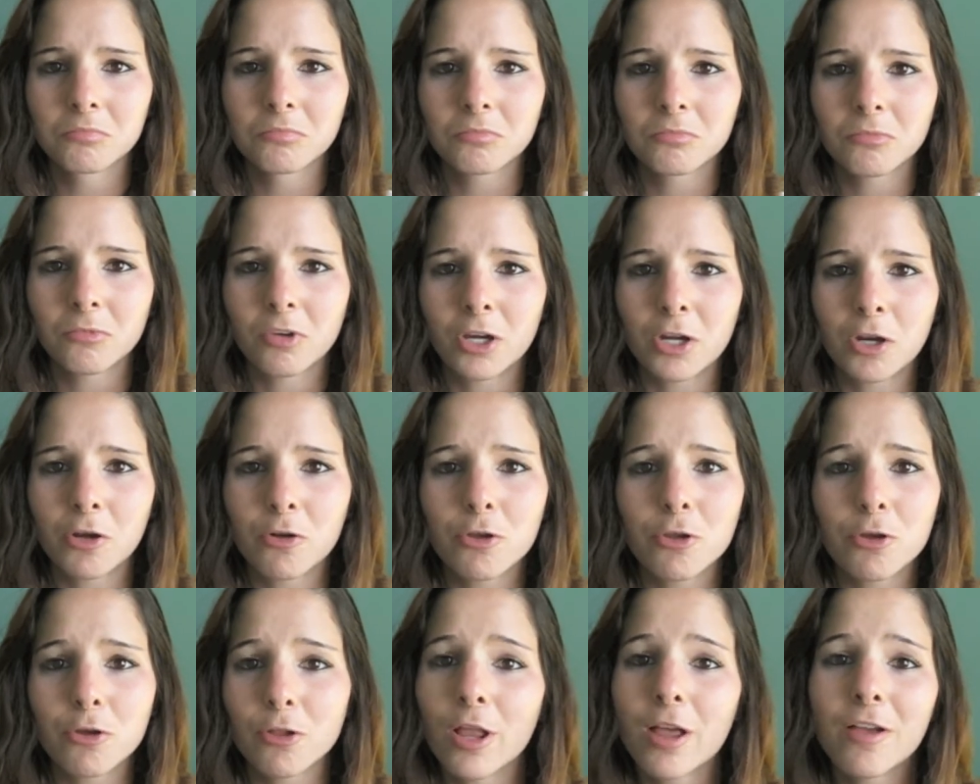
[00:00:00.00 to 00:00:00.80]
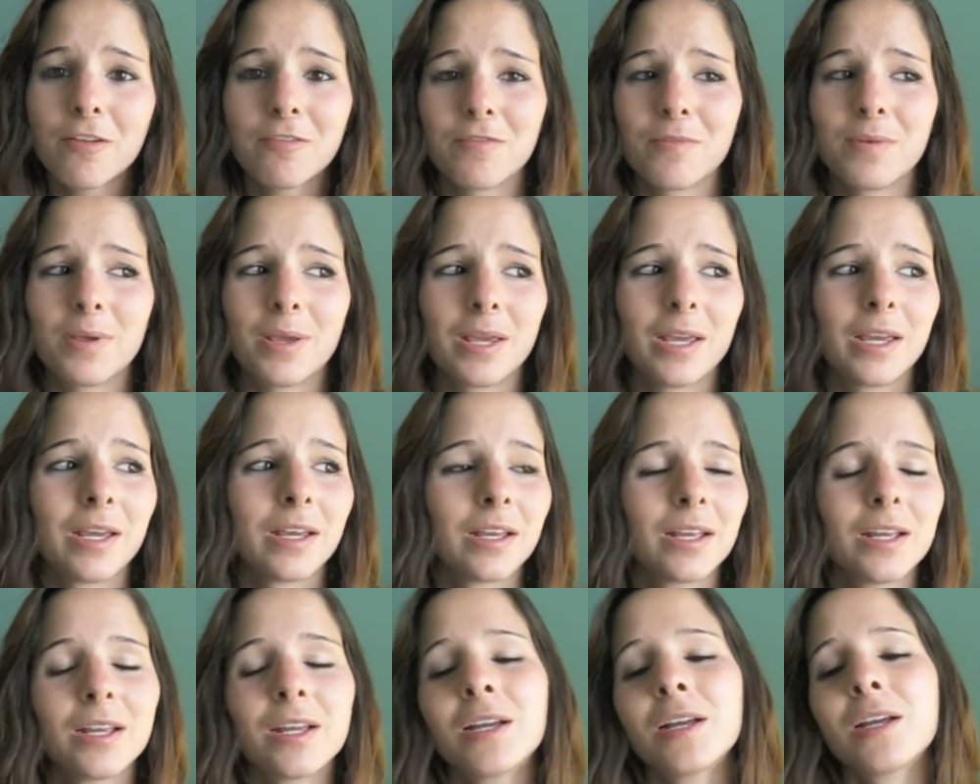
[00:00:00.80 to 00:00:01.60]
why don't you love me?
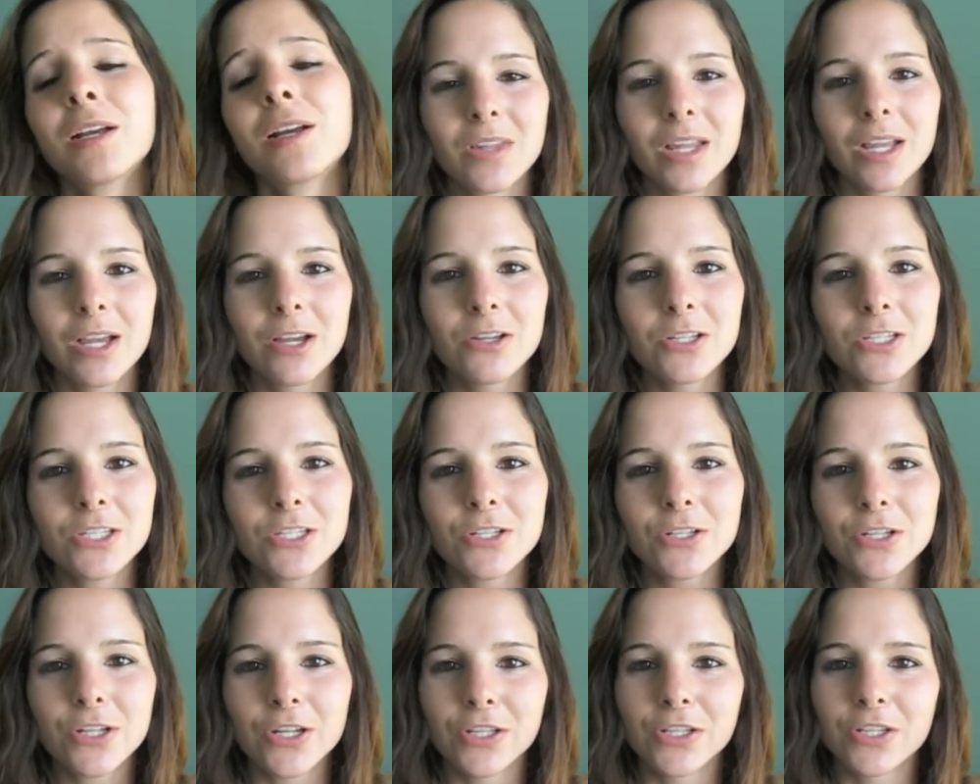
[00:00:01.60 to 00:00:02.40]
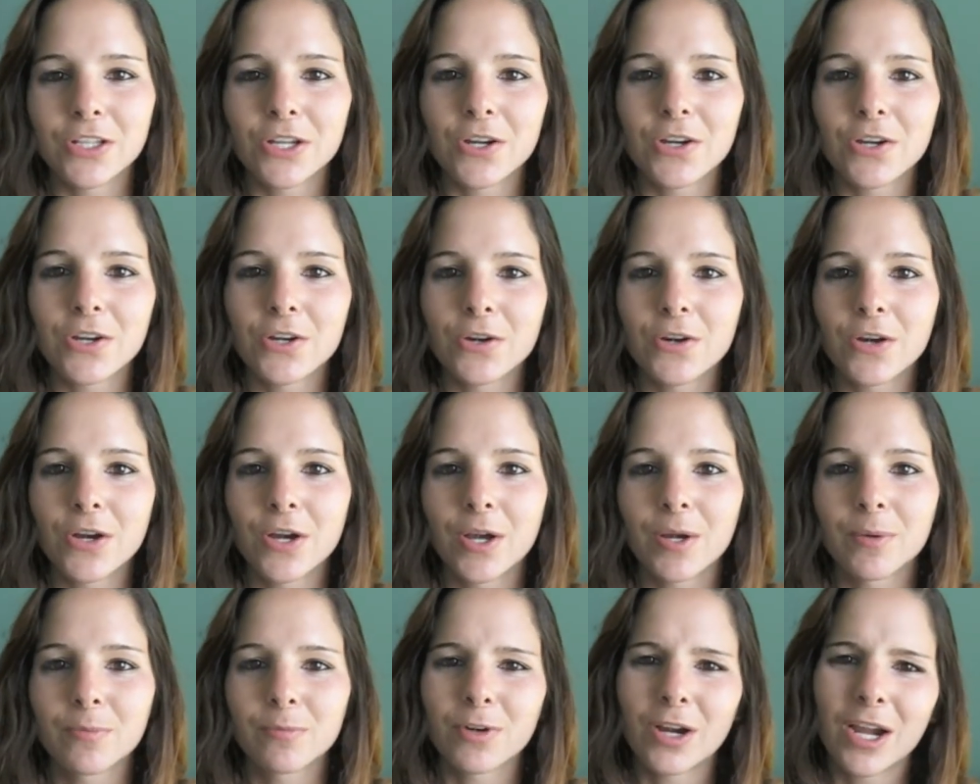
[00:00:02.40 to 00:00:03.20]
It was still good, though.
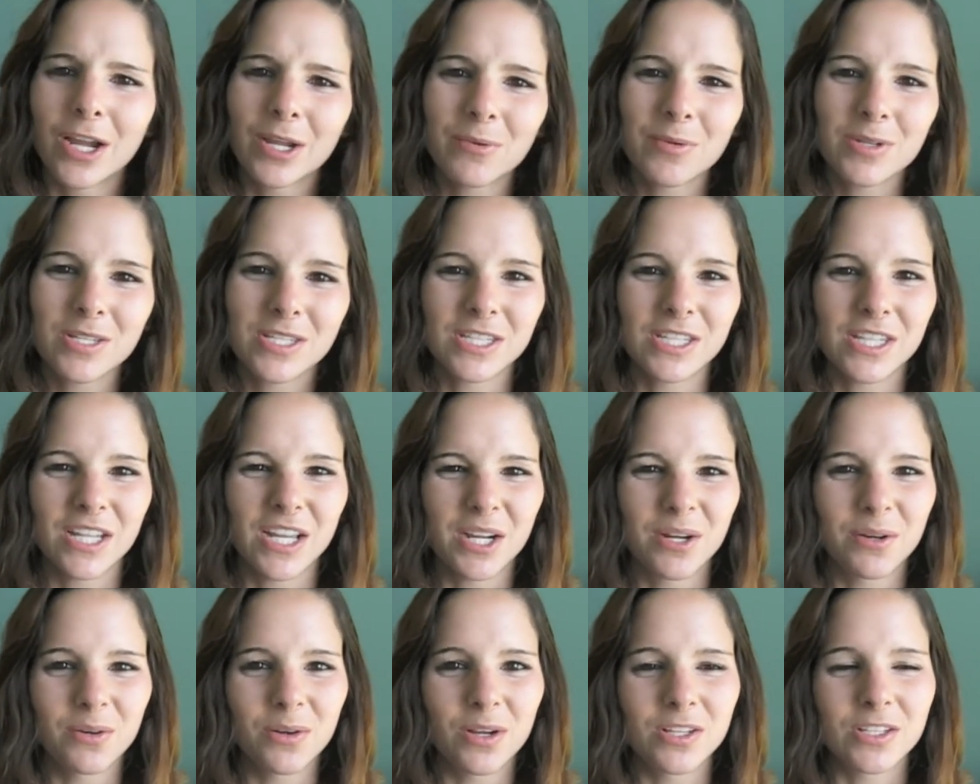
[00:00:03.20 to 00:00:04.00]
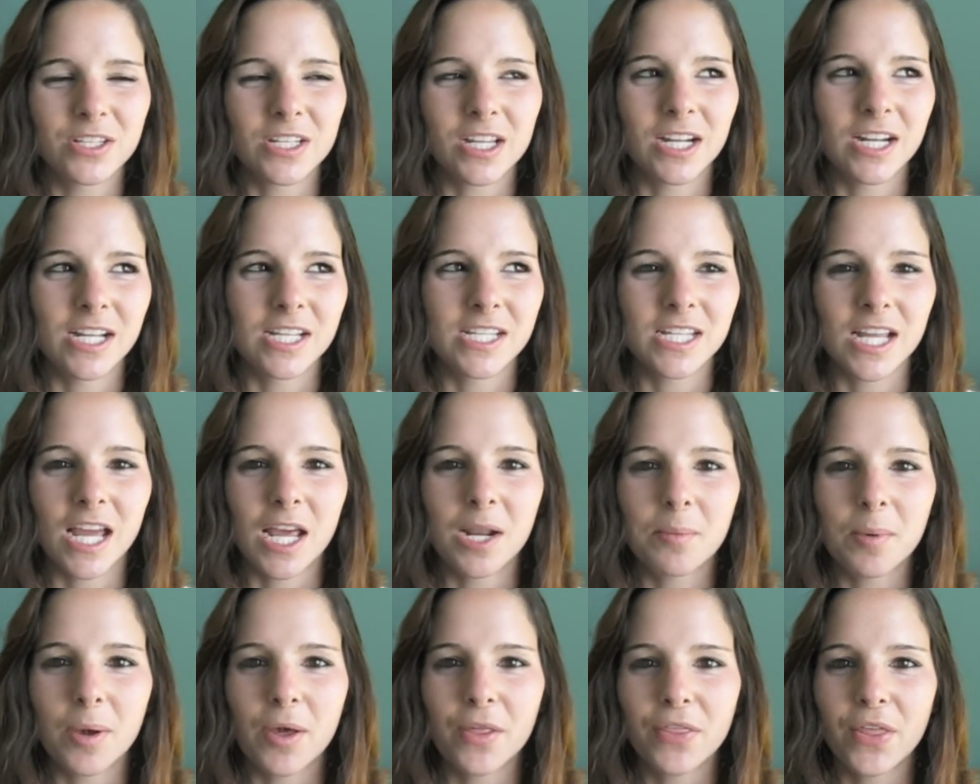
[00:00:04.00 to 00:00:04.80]
Ryan wasn't there, but I was kind of sad
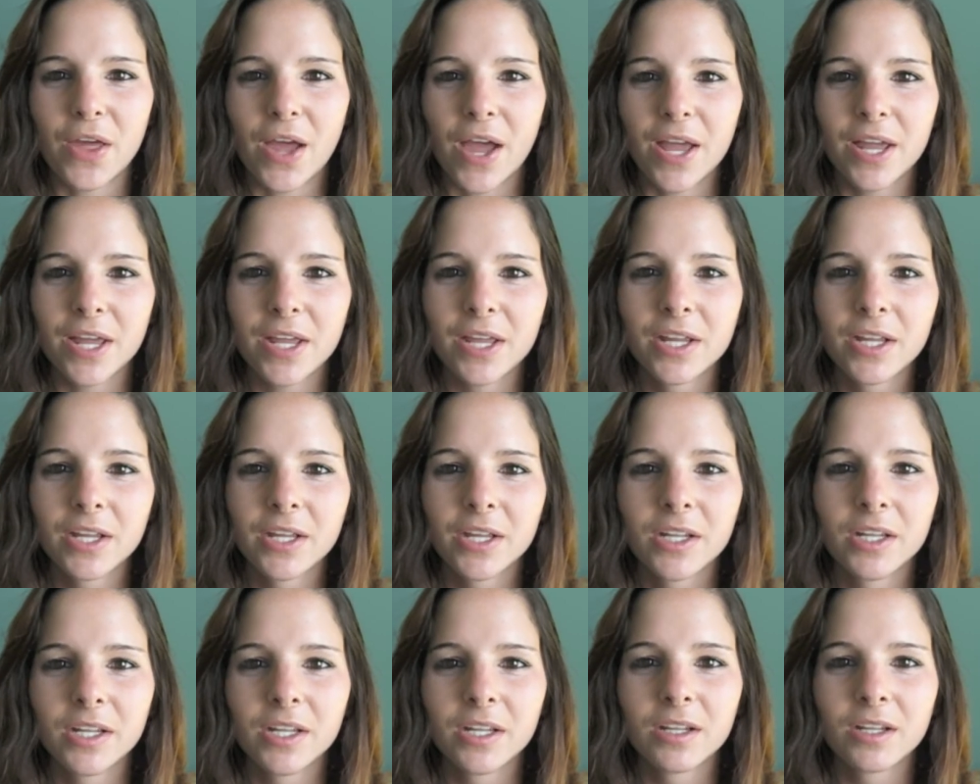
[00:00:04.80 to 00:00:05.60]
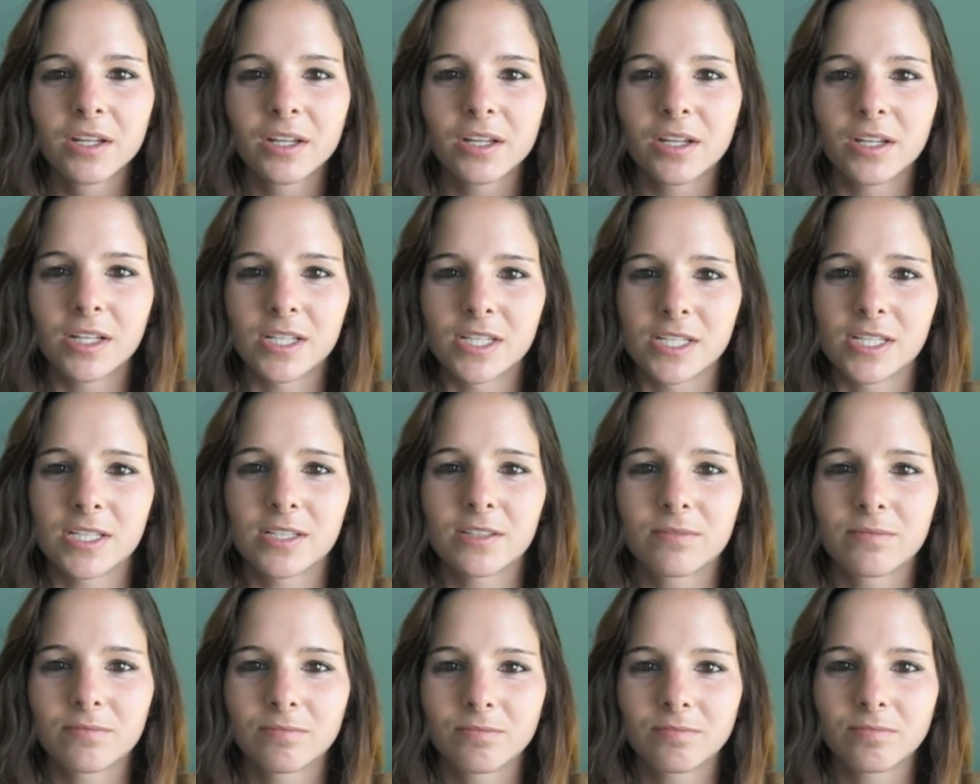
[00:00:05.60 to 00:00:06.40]
about that, because,
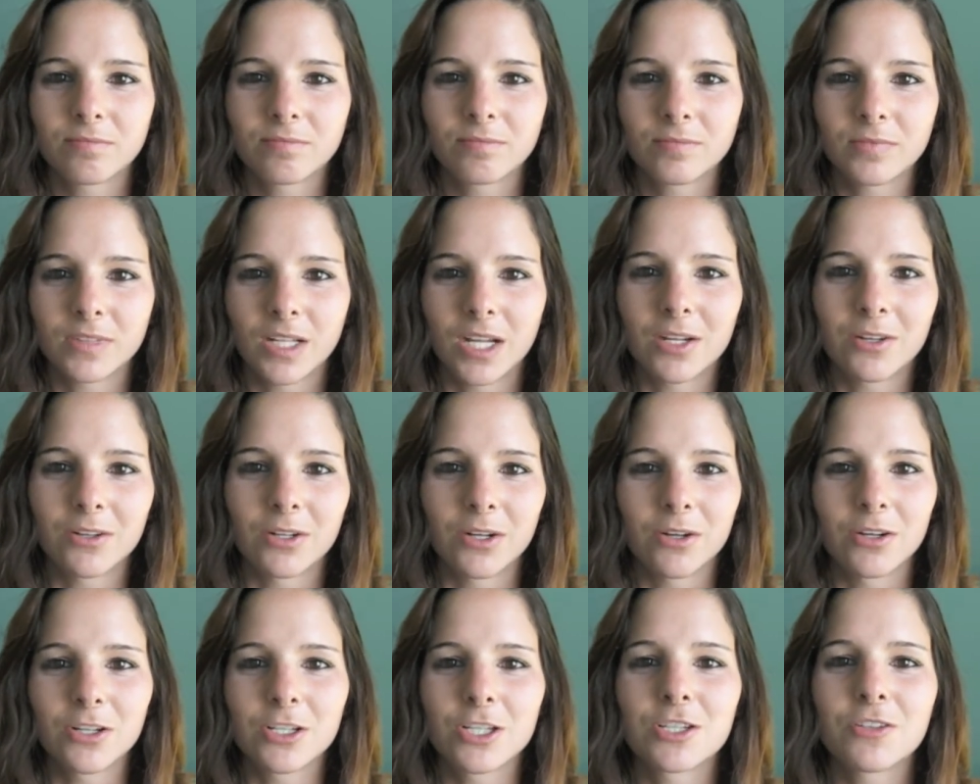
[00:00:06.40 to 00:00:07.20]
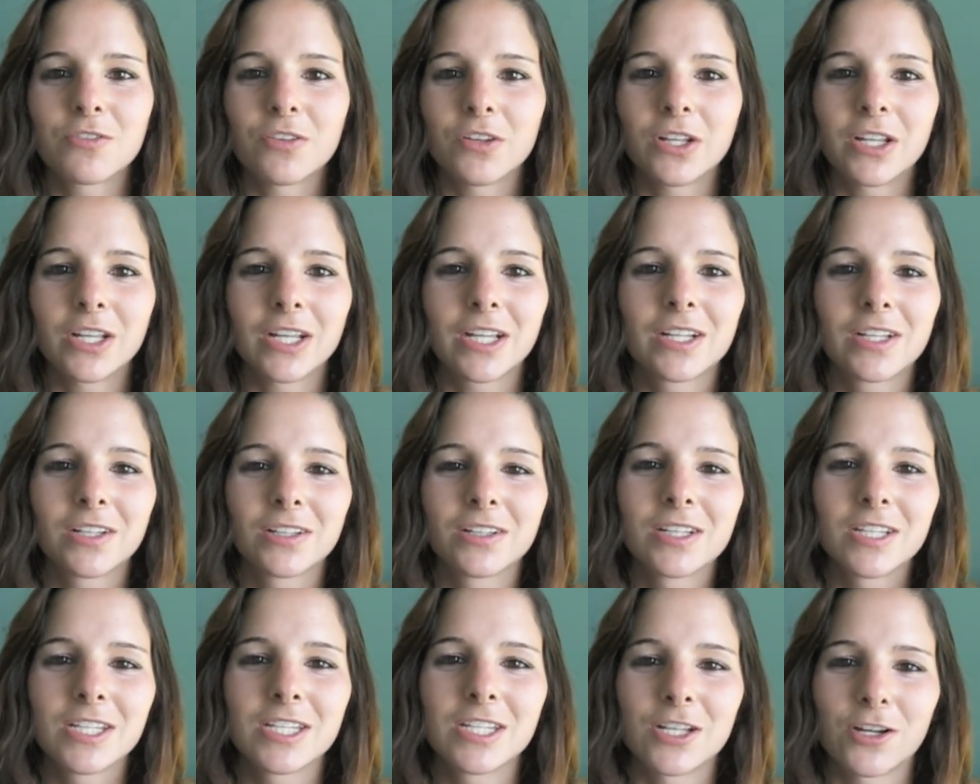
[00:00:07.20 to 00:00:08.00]
I don't know, I just feel like
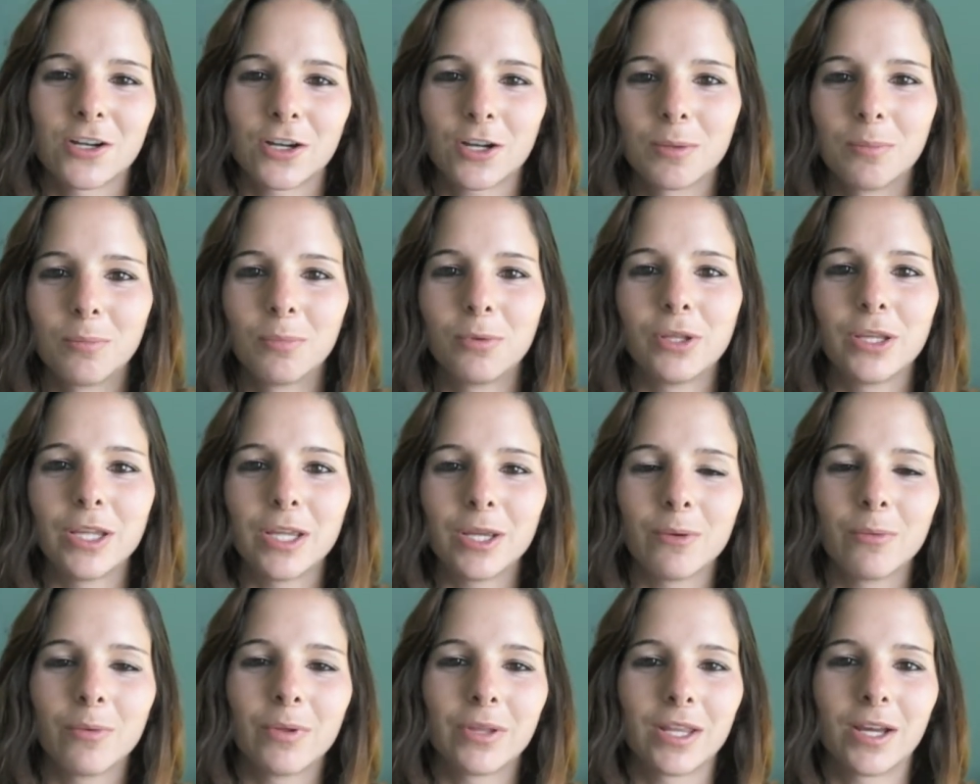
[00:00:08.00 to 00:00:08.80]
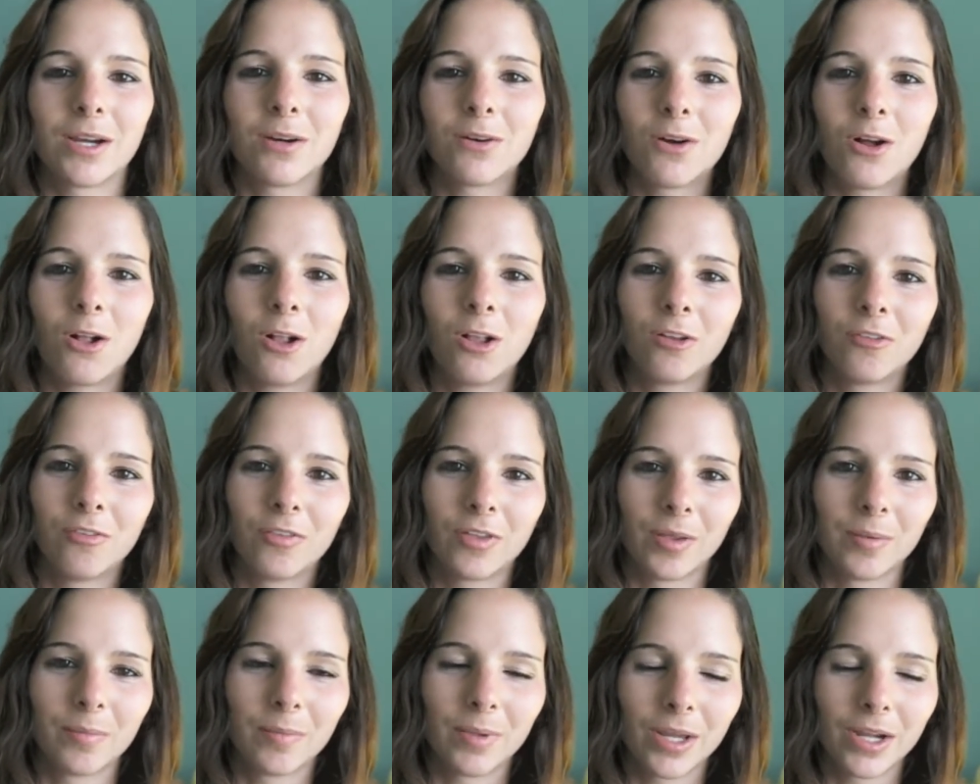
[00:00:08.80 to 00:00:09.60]
it's not complete without all of
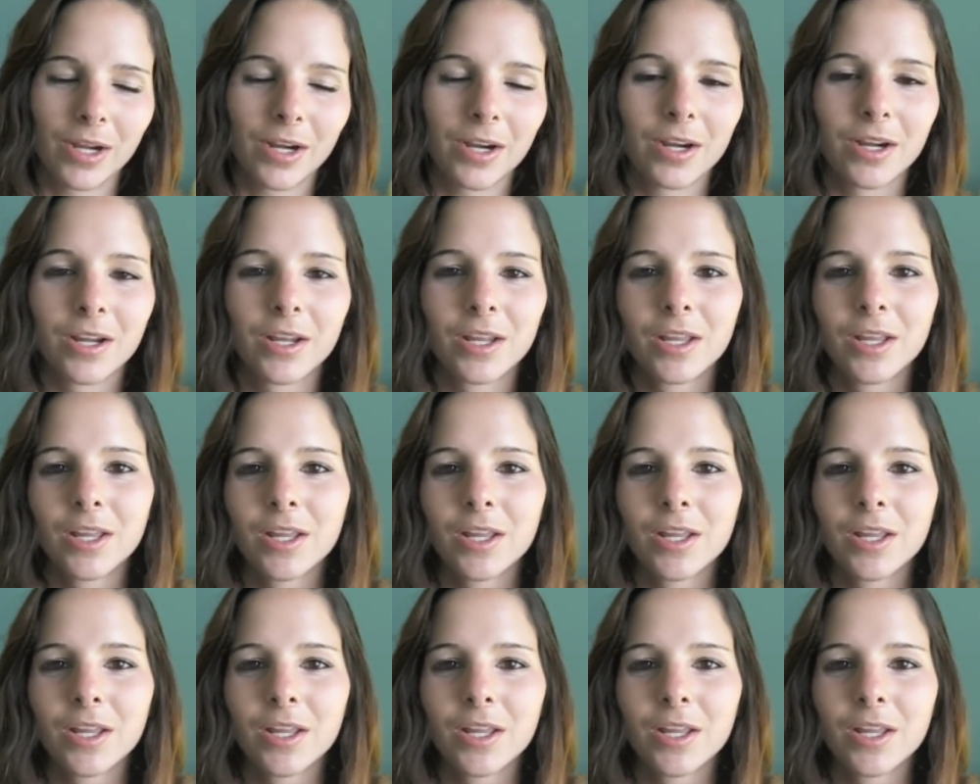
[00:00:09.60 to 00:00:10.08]
them there.